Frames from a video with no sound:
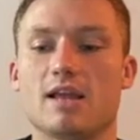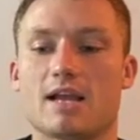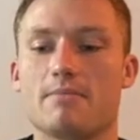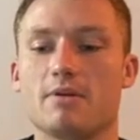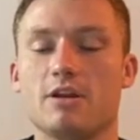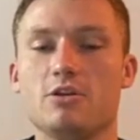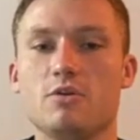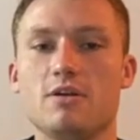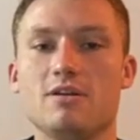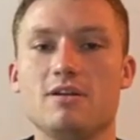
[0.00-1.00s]
I'm going to do
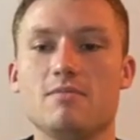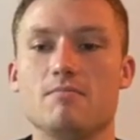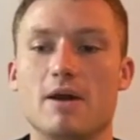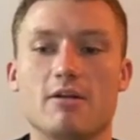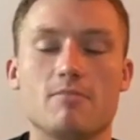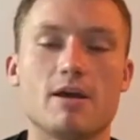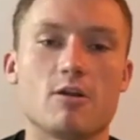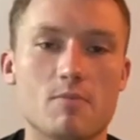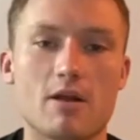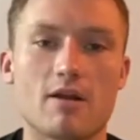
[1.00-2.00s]
it better,
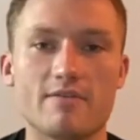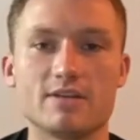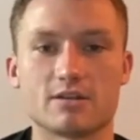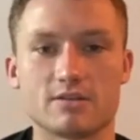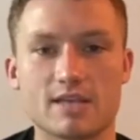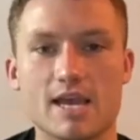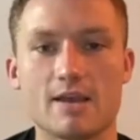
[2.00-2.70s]
better, better every single day,